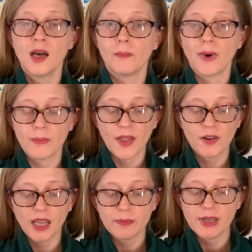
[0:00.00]
My mother
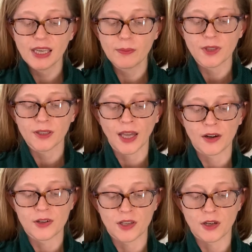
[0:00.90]
let me keep the
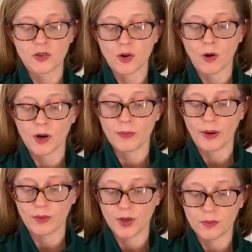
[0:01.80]
letters in a drawer in my
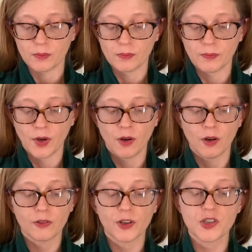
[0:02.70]
room.
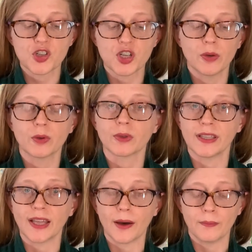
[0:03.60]
First she would
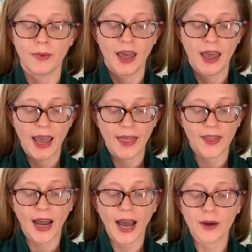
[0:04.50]
read them, and
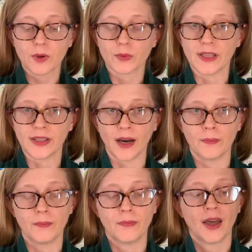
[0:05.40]
then I would read
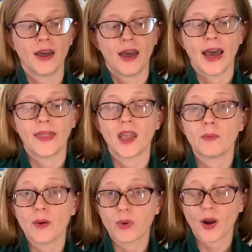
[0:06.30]
them, and then
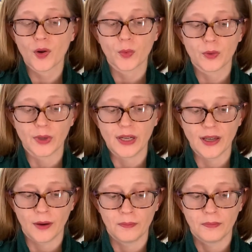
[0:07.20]
my brother would read
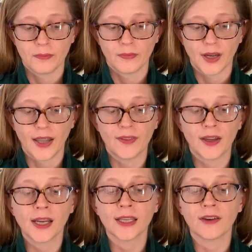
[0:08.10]
them, and then
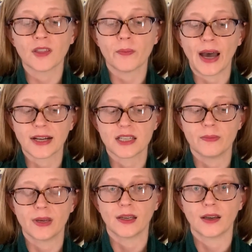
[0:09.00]
he'd give them back to
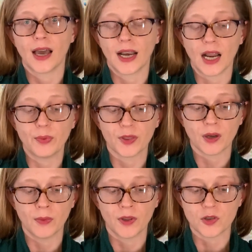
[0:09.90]
me, and I'd put
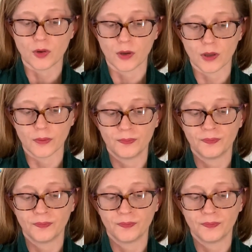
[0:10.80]
them in the drawer.